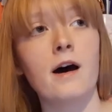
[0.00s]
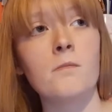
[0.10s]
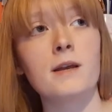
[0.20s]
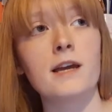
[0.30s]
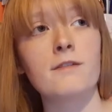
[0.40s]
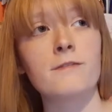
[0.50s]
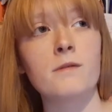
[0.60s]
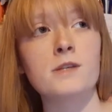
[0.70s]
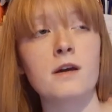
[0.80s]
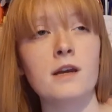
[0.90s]
I believe there
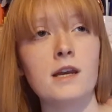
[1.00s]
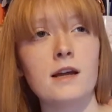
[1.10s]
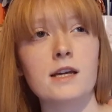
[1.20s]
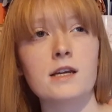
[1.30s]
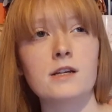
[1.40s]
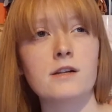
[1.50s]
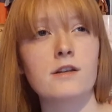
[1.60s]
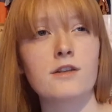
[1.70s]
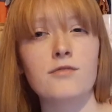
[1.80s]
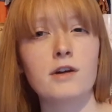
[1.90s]
was only like
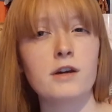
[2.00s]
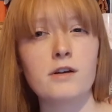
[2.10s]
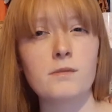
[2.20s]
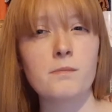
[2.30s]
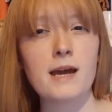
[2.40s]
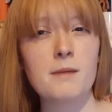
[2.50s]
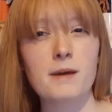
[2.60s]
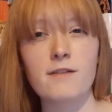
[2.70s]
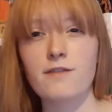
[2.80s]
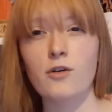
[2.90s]
three,
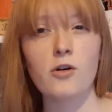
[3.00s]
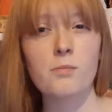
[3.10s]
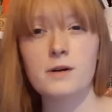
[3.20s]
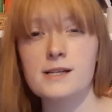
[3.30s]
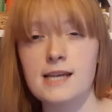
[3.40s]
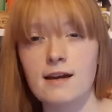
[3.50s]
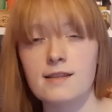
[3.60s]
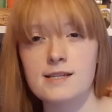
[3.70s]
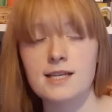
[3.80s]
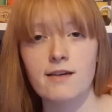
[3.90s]
maybe four books out
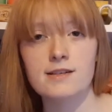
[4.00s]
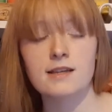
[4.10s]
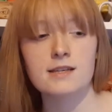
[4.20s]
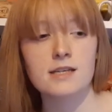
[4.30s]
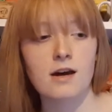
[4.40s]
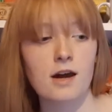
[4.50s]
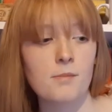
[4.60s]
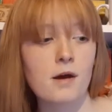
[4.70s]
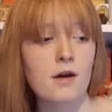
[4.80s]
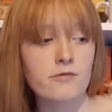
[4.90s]
in the series at the
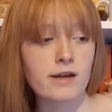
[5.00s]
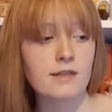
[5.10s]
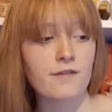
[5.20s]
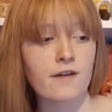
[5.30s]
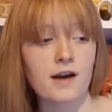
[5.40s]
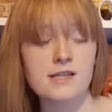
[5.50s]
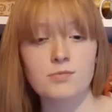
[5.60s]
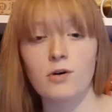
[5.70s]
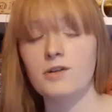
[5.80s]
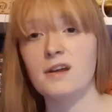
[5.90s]
time. Read the
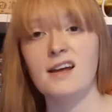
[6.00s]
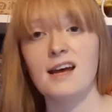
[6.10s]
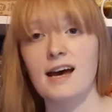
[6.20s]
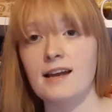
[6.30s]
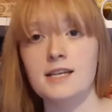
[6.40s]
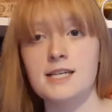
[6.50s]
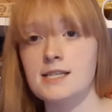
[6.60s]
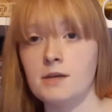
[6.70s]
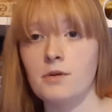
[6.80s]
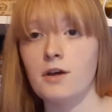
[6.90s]
first one and I didn't
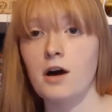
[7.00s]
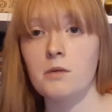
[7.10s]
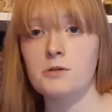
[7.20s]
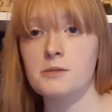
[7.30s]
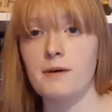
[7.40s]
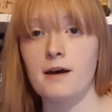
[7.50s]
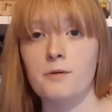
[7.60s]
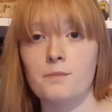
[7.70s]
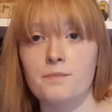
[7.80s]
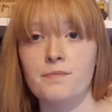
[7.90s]
see what the hype was
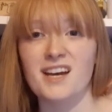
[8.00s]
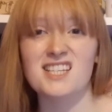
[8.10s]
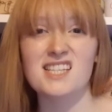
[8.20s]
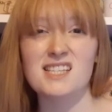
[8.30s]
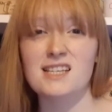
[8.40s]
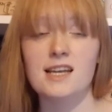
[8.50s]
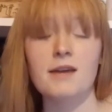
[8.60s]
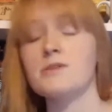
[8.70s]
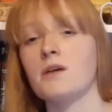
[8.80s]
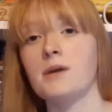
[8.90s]
about.
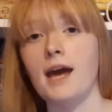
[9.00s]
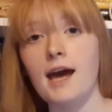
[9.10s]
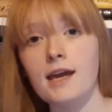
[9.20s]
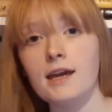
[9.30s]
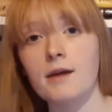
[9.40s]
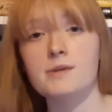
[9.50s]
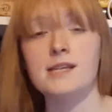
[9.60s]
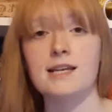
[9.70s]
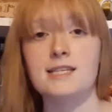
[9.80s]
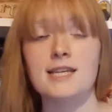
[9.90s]
It was okay. It was
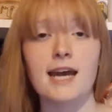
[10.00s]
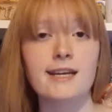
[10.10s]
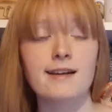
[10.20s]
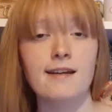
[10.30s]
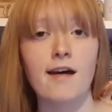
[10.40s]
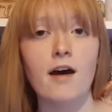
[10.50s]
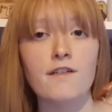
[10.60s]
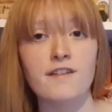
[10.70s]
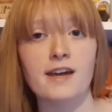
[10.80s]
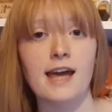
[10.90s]
entertaining
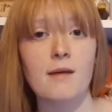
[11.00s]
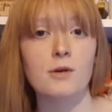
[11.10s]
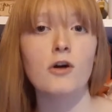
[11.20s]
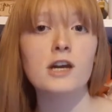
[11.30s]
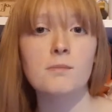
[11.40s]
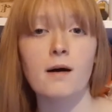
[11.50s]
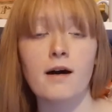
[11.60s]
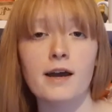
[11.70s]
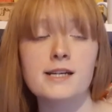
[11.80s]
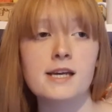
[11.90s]
enough. It kept me
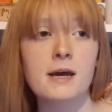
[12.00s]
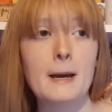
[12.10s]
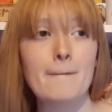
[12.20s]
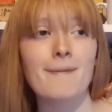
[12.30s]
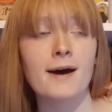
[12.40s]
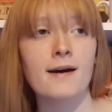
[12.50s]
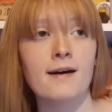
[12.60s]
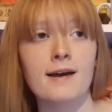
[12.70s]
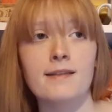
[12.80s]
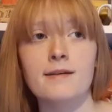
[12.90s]
occupied, but
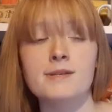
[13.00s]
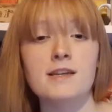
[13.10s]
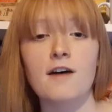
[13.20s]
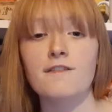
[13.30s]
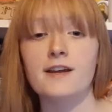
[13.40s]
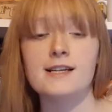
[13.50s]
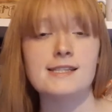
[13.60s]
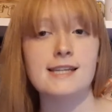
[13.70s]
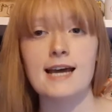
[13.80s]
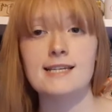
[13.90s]
there was nothing
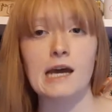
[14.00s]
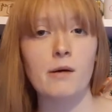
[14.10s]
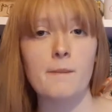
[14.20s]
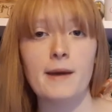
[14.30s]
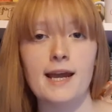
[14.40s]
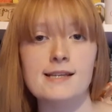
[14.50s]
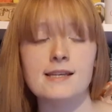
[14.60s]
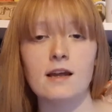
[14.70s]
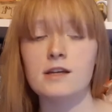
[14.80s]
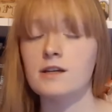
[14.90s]
standout
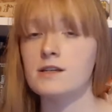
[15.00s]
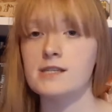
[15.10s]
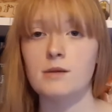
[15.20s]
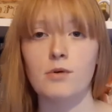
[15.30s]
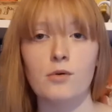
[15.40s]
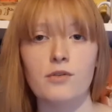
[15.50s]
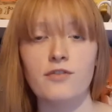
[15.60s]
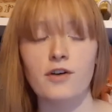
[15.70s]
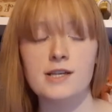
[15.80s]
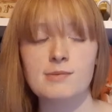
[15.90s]
amazing. I couldn't see what all the
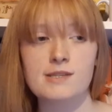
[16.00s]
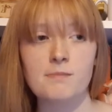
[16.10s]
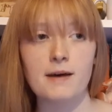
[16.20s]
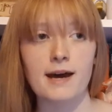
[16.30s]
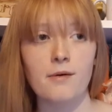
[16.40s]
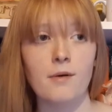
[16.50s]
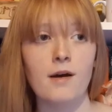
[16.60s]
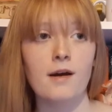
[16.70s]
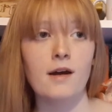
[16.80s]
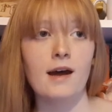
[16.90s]
fuss was about,
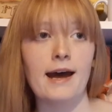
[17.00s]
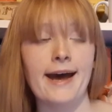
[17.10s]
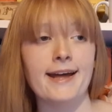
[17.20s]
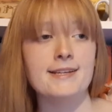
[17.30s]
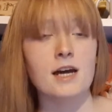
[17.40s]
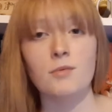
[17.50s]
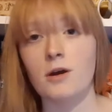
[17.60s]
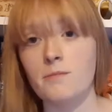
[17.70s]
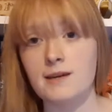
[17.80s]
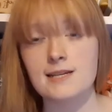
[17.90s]
and I
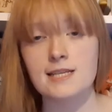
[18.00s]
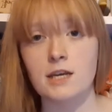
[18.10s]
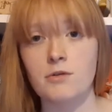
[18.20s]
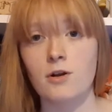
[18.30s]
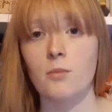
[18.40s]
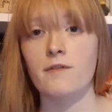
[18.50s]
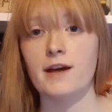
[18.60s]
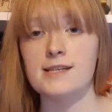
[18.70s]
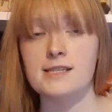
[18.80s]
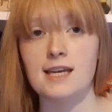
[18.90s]
won't be continuing on with
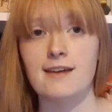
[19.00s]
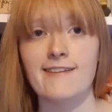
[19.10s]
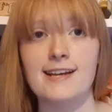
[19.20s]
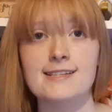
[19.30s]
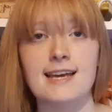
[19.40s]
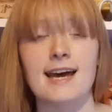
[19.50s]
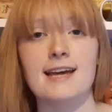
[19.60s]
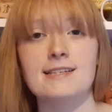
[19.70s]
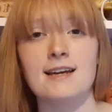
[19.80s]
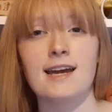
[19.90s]
that series,
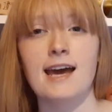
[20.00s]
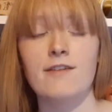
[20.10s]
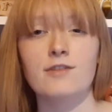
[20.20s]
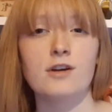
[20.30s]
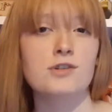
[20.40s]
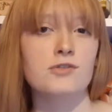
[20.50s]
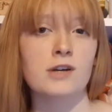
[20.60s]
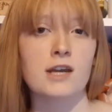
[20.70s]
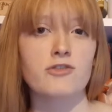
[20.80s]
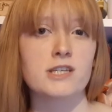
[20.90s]
and I have no
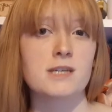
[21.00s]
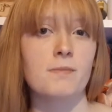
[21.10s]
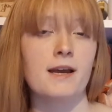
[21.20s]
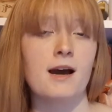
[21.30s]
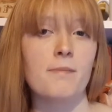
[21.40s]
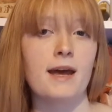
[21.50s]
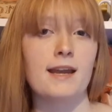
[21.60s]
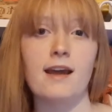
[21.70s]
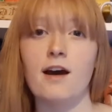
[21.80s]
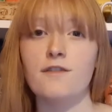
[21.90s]
strong interest to pick up
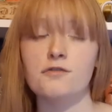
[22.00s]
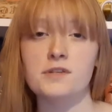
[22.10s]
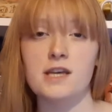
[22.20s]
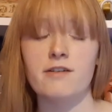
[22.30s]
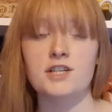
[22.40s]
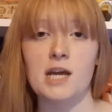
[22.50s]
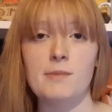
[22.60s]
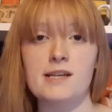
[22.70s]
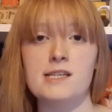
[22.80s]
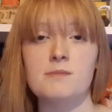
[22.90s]
any other of Sarah J.
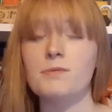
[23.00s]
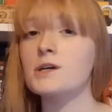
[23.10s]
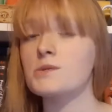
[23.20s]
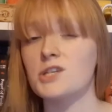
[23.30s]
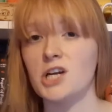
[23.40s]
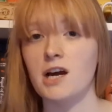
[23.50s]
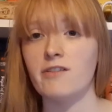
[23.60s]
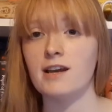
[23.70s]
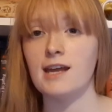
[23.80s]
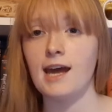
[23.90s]
Maas's books which are
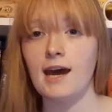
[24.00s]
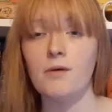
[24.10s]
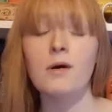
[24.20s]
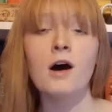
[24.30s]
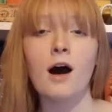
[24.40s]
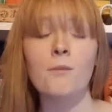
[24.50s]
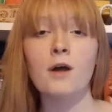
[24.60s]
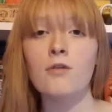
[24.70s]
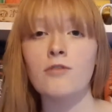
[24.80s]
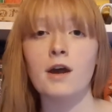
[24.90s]
currently out. I'm
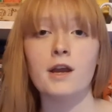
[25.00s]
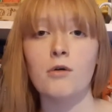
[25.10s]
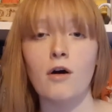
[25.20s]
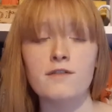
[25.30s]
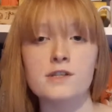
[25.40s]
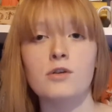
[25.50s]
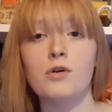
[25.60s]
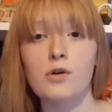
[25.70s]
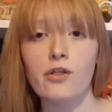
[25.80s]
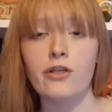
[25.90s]
not writing her off as an
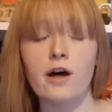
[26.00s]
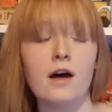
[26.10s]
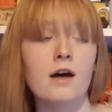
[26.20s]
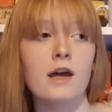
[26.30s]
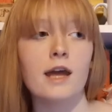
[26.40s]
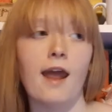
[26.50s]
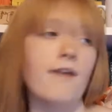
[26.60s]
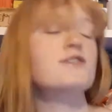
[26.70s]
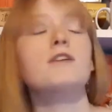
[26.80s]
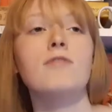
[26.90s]
author.
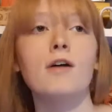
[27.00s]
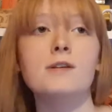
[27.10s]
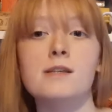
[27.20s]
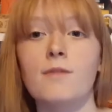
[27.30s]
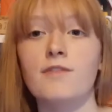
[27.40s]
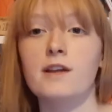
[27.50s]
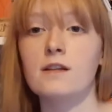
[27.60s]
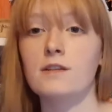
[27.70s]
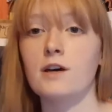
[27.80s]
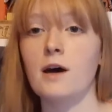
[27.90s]
If she wrote
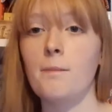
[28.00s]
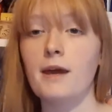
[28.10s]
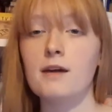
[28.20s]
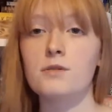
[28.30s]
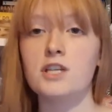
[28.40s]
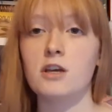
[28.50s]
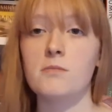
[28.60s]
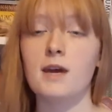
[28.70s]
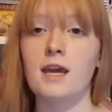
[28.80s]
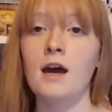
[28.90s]
something that appealed
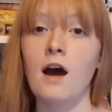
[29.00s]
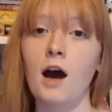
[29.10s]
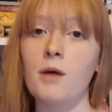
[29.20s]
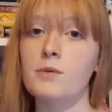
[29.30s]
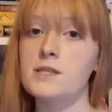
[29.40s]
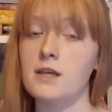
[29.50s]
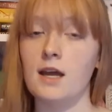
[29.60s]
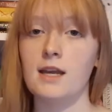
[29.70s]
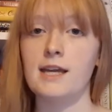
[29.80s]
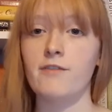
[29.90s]
to me, I would
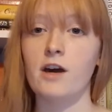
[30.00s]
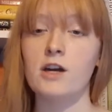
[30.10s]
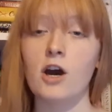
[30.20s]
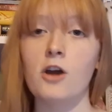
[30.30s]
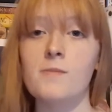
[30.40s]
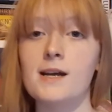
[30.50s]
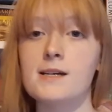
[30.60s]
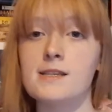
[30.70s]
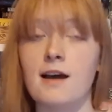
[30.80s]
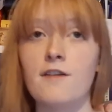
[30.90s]
certainly give it a go,
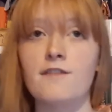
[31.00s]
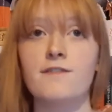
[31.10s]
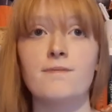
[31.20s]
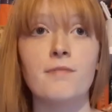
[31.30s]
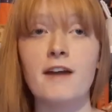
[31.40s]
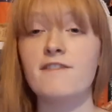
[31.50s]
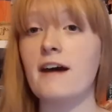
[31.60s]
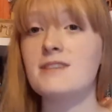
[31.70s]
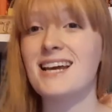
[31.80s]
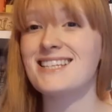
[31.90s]
because I
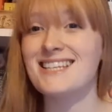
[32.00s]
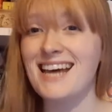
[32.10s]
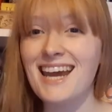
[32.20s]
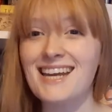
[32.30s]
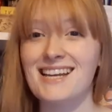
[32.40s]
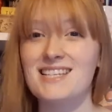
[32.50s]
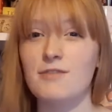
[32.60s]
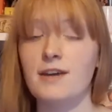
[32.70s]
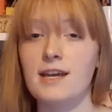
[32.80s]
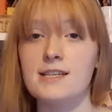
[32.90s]
found it entertaining
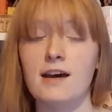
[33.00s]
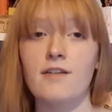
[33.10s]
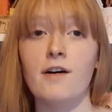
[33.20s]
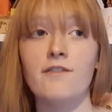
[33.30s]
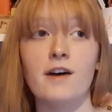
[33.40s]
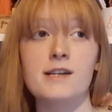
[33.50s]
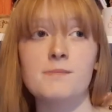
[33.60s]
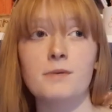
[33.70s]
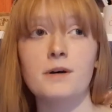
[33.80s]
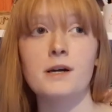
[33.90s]
to read her
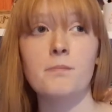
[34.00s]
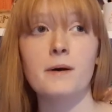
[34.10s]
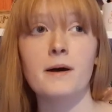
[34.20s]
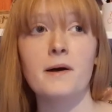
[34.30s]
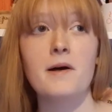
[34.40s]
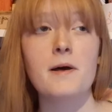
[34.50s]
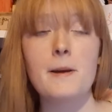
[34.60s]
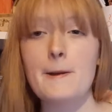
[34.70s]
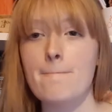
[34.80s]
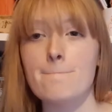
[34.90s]
first book, but
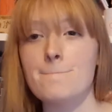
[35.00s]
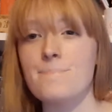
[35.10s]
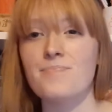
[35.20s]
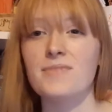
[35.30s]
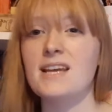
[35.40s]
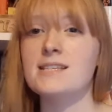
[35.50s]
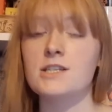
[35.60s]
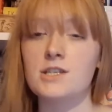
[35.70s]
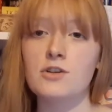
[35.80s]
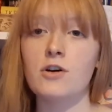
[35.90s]
it's
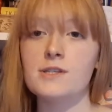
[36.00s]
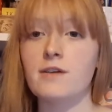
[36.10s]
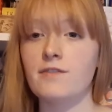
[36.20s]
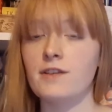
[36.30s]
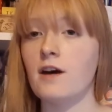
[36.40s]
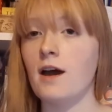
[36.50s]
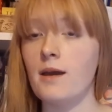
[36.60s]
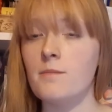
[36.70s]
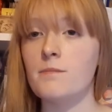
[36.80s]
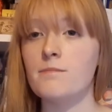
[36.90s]
just not something that
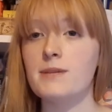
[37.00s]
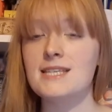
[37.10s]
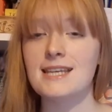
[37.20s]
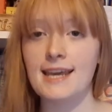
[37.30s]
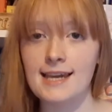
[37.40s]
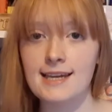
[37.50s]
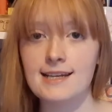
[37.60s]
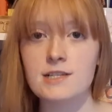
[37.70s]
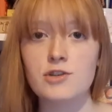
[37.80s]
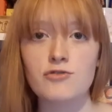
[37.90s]
I'm
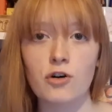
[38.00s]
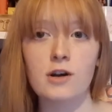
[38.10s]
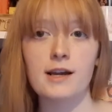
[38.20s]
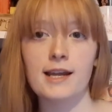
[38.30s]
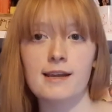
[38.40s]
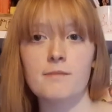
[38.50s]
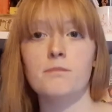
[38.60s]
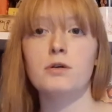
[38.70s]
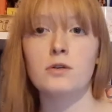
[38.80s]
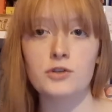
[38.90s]
particularly strongly
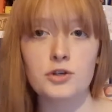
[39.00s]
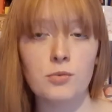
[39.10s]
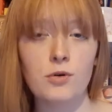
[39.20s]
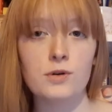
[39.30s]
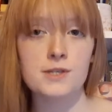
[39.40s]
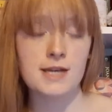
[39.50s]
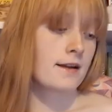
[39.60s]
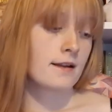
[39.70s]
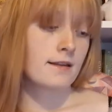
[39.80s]
pulled towards now.